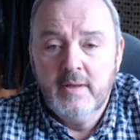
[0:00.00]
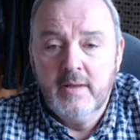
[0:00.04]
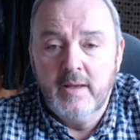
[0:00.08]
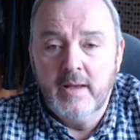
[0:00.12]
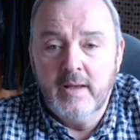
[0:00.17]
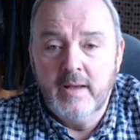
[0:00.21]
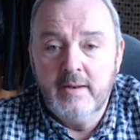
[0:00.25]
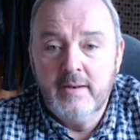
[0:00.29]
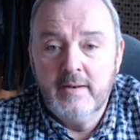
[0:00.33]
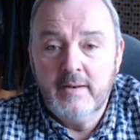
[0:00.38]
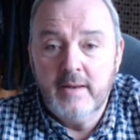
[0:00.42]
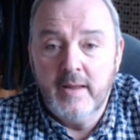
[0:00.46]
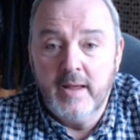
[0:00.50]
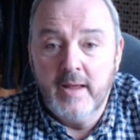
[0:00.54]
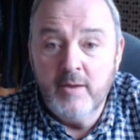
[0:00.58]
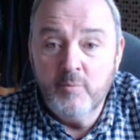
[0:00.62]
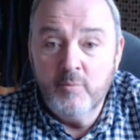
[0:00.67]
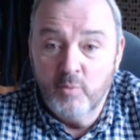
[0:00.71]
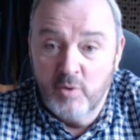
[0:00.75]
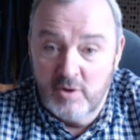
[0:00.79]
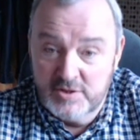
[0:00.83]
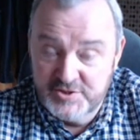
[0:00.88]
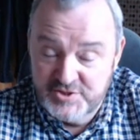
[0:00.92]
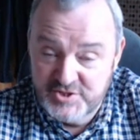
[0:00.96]
And it
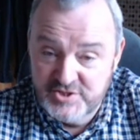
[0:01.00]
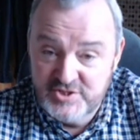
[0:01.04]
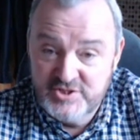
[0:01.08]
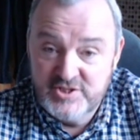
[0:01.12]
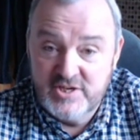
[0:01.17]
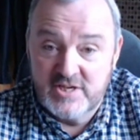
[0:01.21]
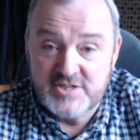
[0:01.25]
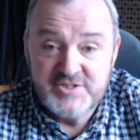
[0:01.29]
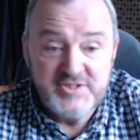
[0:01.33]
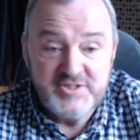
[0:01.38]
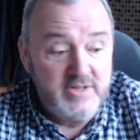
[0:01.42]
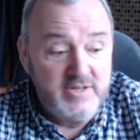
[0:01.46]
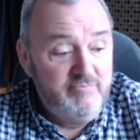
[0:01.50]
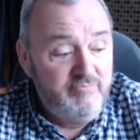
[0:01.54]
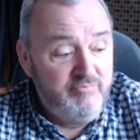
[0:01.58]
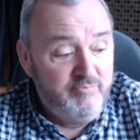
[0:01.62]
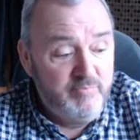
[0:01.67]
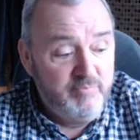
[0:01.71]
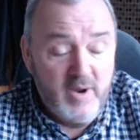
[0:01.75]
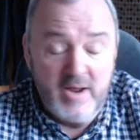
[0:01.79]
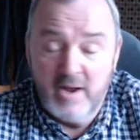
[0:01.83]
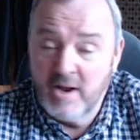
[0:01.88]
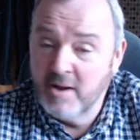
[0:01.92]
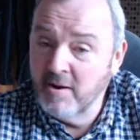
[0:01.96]
was just a
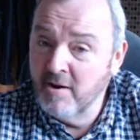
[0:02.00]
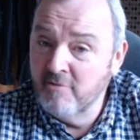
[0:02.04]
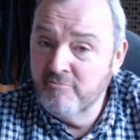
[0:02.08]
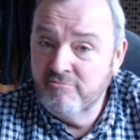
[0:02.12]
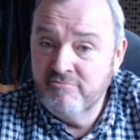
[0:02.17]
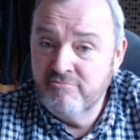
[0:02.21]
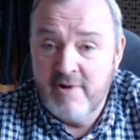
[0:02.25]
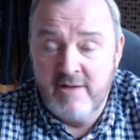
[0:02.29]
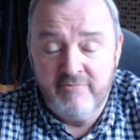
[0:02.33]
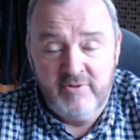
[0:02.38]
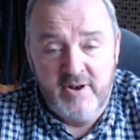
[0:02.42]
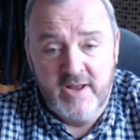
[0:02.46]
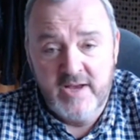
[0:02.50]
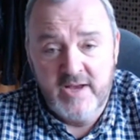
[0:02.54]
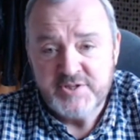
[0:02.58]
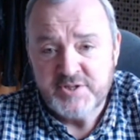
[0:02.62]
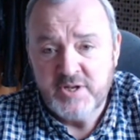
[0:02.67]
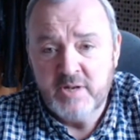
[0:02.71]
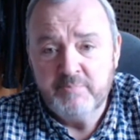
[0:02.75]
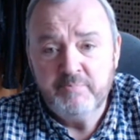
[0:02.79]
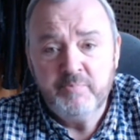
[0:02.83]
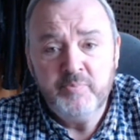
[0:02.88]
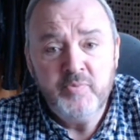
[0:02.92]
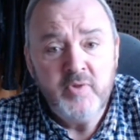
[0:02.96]

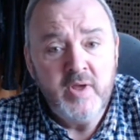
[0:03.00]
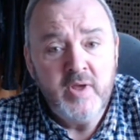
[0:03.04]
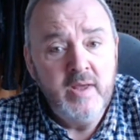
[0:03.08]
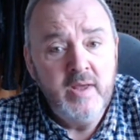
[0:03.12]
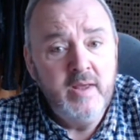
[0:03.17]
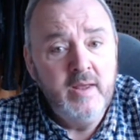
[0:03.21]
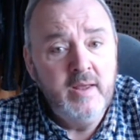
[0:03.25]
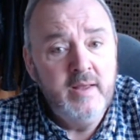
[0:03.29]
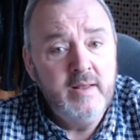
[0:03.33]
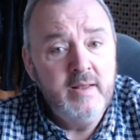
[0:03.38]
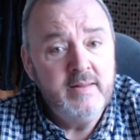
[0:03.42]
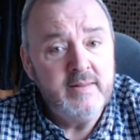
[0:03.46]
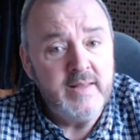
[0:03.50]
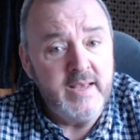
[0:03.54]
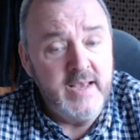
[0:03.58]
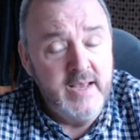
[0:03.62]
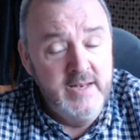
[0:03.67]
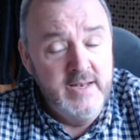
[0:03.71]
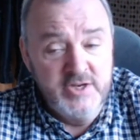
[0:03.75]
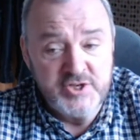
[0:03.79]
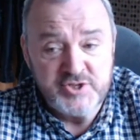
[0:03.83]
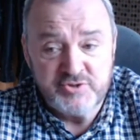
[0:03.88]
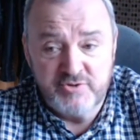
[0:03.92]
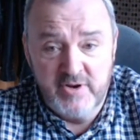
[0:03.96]
revelation. The
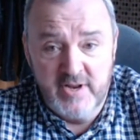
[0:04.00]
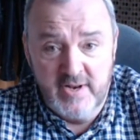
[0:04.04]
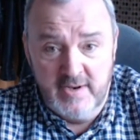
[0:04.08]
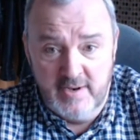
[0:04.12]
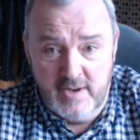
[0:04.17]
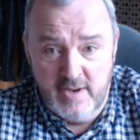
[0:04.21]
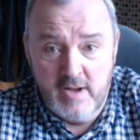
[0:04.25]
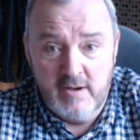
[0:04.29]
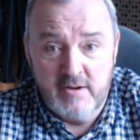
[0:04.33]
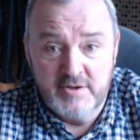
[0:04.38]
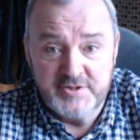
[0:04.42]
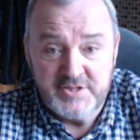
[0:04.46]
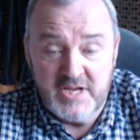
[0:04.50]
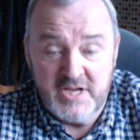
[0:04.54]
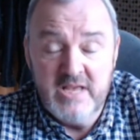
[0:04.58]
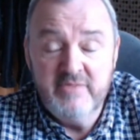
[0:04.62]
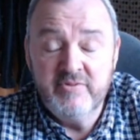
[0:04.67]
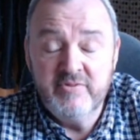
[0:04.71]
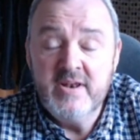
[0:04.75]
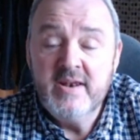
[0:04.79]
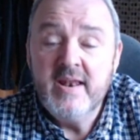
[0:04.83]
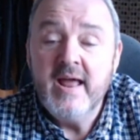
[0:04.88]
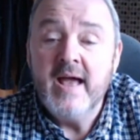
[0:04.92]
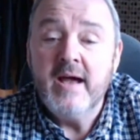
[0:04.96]
industry at large,
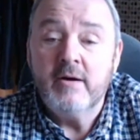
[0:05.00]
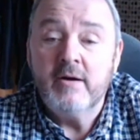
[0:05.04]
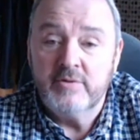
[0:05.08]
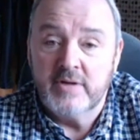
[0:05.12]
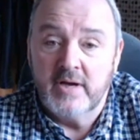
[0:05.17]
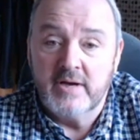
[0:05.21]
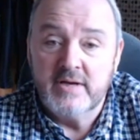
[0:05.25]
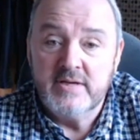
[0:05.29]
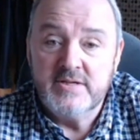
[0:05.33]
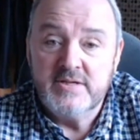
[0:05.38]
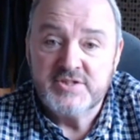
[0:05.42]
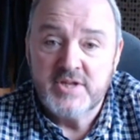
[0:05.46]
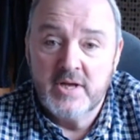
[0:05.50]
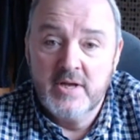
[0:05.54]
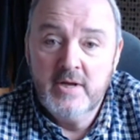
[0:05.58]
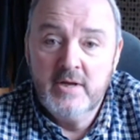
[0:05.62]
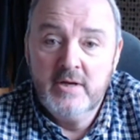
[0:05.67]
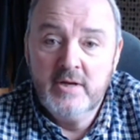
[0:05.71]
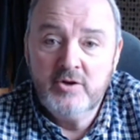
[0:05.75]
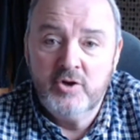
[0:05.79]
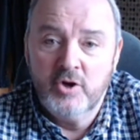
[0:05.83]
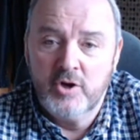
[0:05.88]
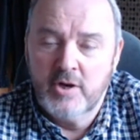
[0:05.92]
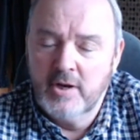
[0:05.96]
even nowadays,
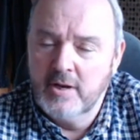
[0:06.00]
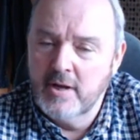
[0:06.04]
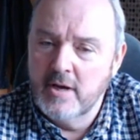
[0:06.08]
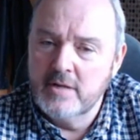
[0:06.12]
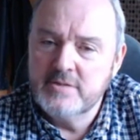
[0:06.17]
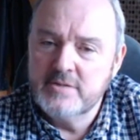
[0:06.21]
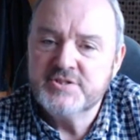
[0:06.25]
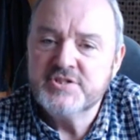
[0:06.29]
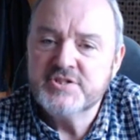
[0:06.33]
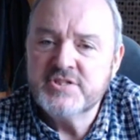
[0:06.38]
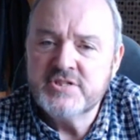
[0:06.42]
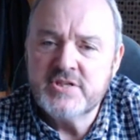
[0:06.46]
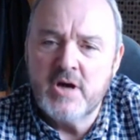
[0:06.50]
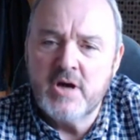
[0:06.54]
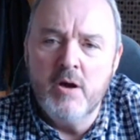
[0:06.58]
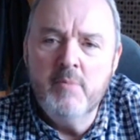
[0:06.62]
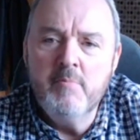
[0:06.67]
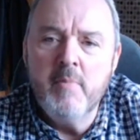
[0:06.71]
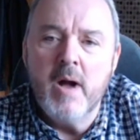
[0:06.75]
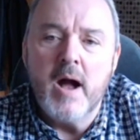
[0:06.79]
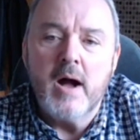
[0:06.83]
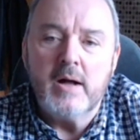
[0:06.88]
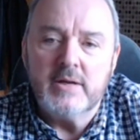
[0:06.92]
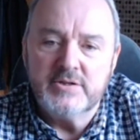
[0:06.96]
could learn so
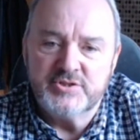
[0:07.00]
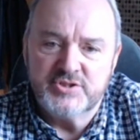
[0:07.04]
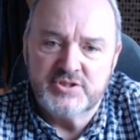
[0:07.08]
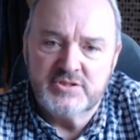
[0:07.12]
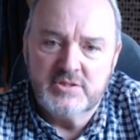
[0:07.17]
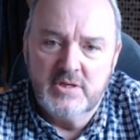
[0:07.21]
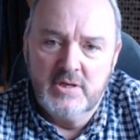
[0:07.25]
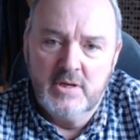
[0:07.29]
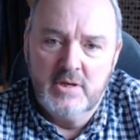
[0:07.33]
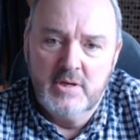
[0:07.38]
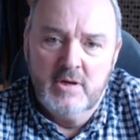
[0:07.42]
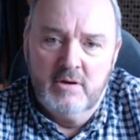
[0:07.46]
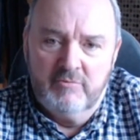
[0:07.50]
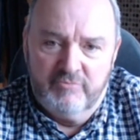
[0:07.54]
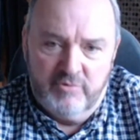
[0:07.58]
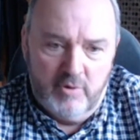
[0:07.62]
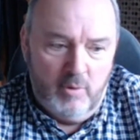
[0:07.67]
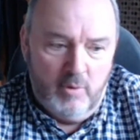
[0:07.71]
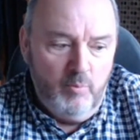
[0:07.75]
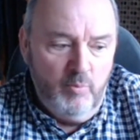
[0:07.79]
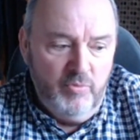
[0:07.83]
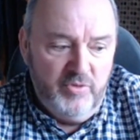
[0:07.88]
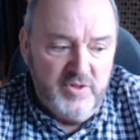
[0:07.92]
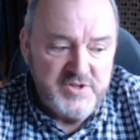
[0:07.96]
much
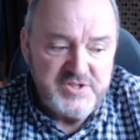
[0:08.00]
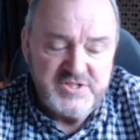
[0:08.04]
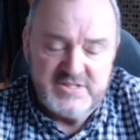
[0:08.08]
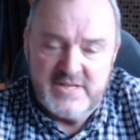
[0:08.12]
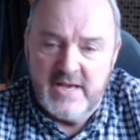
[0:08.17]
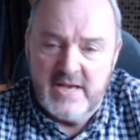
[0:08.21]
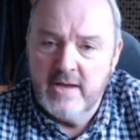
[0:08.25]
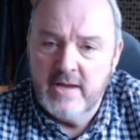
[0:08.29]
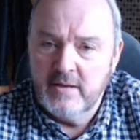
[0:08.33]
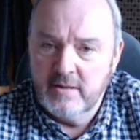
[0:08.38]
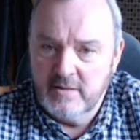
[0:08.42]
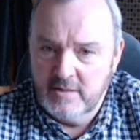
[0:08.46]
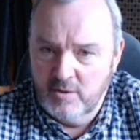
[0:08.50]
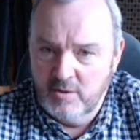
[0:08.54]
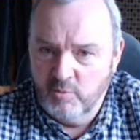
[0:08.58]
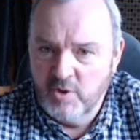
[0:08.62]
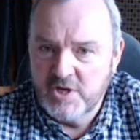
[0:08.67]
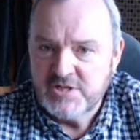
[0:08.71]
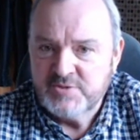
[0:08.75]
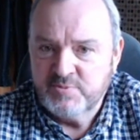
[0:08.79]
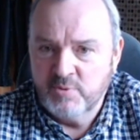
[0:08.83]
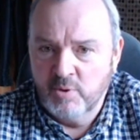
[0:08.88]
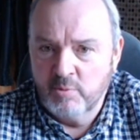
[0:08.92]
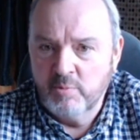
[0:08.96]
from the standard that
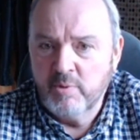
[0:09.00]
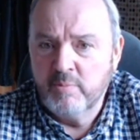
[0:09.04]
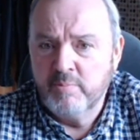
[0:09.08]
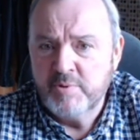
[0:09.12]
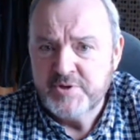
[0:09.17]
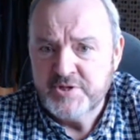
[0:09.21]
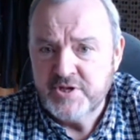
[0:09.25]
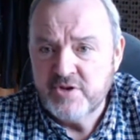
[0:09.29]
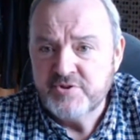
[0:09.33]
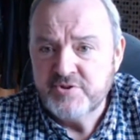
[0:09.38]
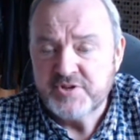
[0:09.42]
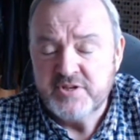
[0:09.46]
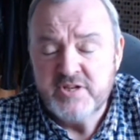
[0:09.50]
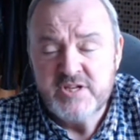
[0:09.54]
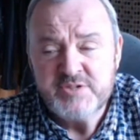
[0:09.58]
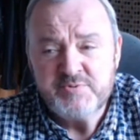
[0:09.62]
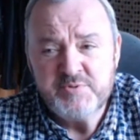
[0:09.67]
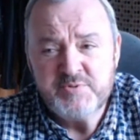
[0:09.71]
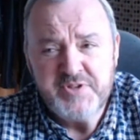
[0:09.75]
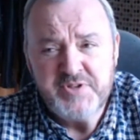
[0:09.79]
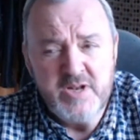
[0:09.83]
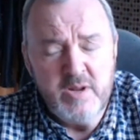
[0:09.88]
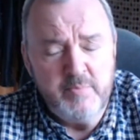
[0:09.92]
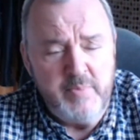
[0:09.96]
Westfield were producing. This
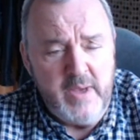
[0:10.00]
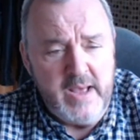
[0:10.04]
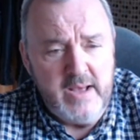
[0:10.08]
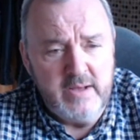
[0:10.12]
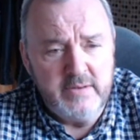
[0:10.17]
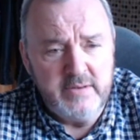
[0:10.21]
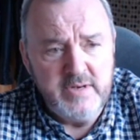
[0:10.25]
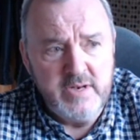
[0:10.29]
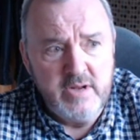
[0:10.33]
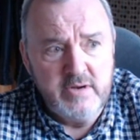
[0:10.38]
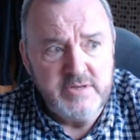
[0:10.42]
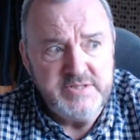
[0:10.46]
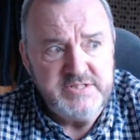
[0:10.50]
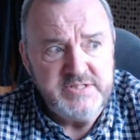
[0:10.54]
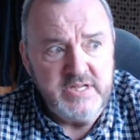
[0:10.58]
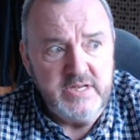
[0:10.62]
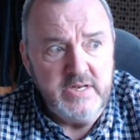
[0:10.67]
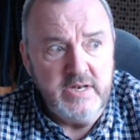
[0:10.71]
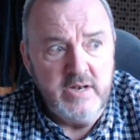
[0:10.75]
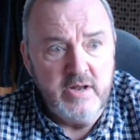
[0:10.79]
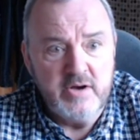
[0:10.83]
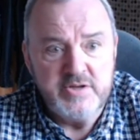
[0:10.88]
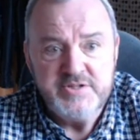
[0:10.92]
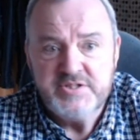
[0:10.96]
was in about
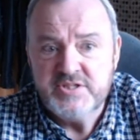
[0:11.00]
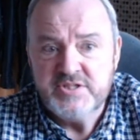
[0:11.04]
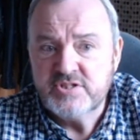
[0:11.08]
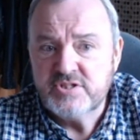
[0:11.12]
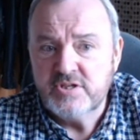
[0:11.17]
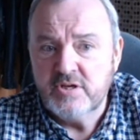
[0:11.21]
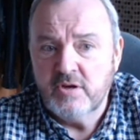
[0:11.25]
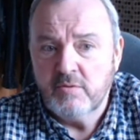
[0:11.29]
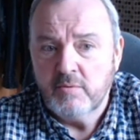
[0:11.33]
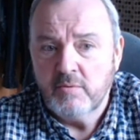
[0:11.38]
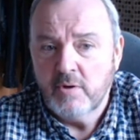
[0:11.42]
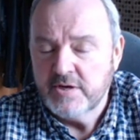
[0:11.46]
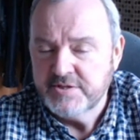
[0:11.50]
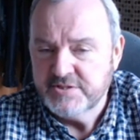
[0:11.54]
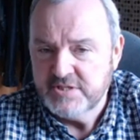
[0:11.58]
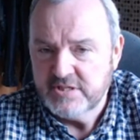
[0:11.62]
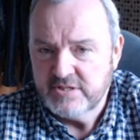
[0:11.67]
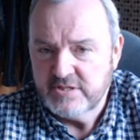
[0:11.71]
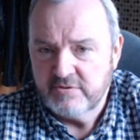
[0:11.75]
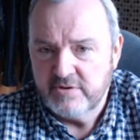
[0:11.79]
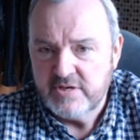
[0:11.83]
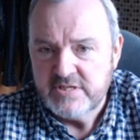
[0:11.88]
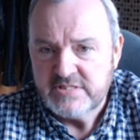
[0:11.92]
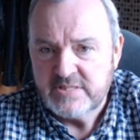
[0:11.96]
1992,
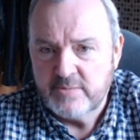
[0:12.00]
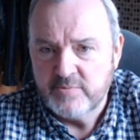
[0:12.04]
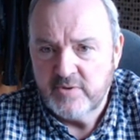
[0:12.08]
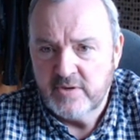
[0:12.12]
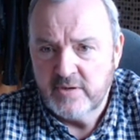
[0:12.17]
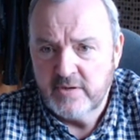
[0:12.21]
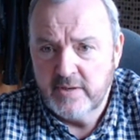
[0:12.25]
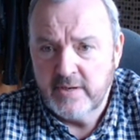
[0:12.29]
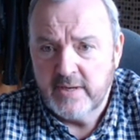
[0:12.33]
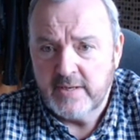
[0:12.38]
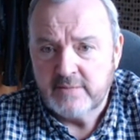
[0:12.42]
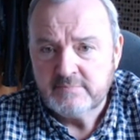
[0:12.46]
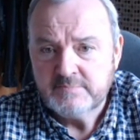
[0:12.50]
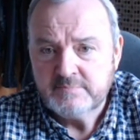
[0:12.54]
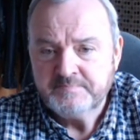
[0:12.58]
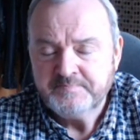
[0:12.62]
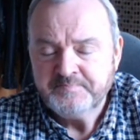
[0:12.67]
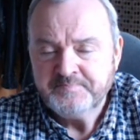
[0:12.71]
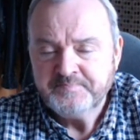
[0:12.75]
93, something like that.